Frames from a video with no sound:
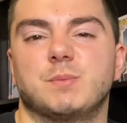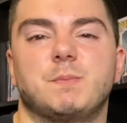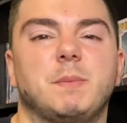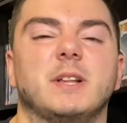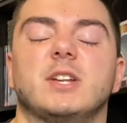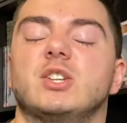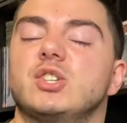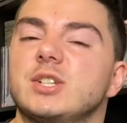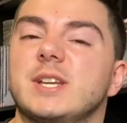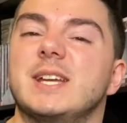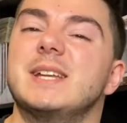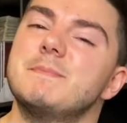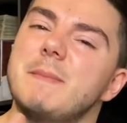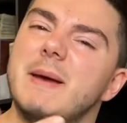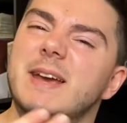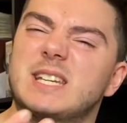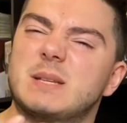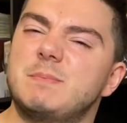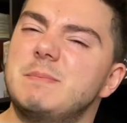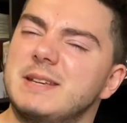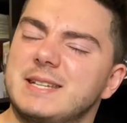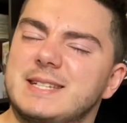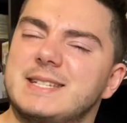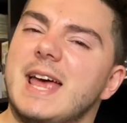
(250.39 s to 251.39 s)
But it makes
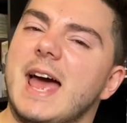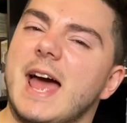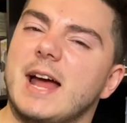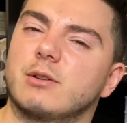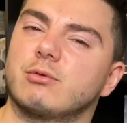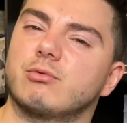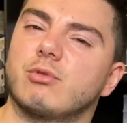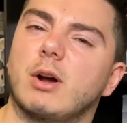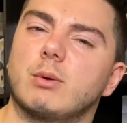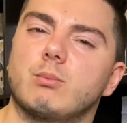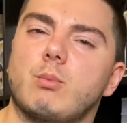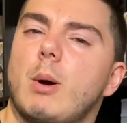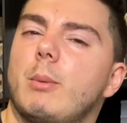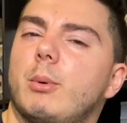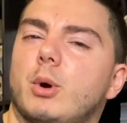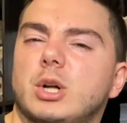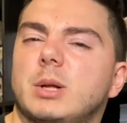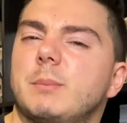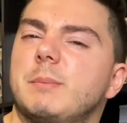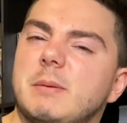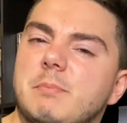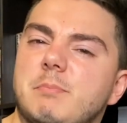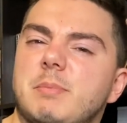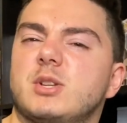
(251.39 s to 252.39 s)
me sad, right? Why are we
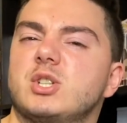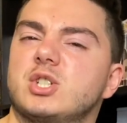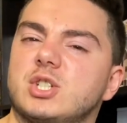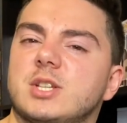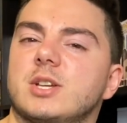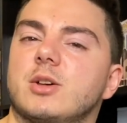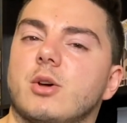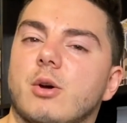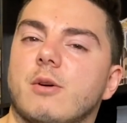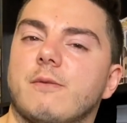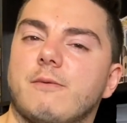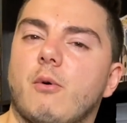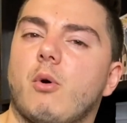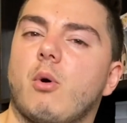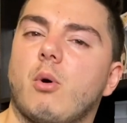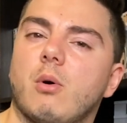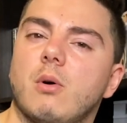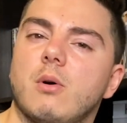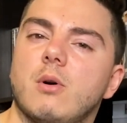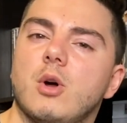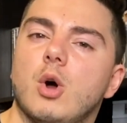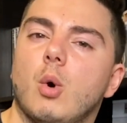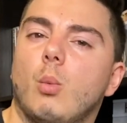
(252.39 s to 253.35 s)
gonna be bitched to her for?